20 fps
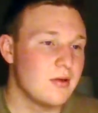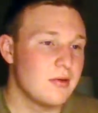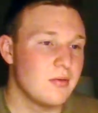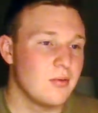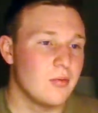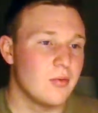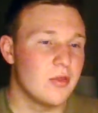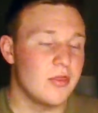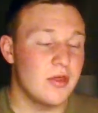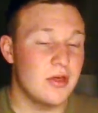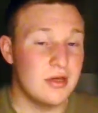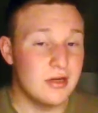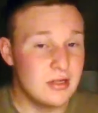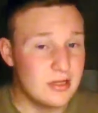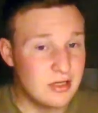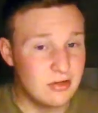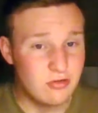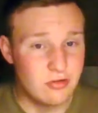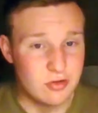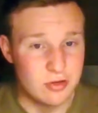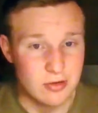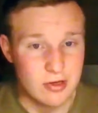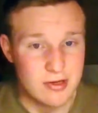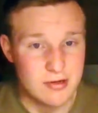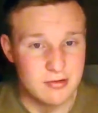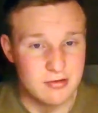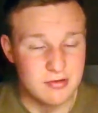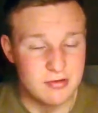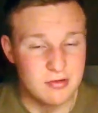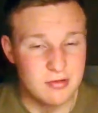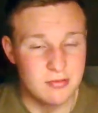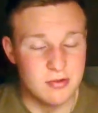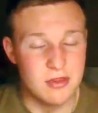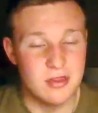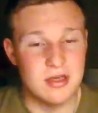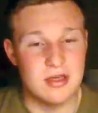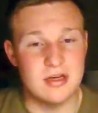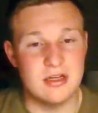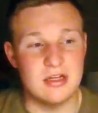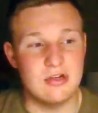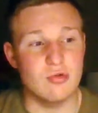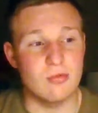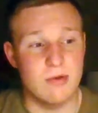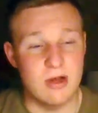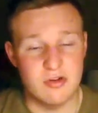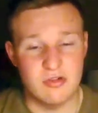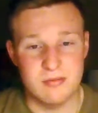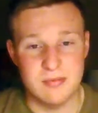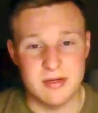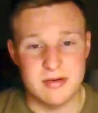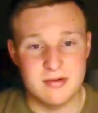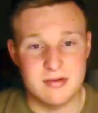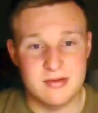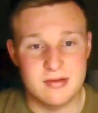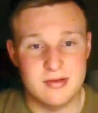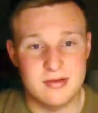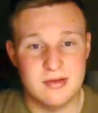within each unit, within each regiment,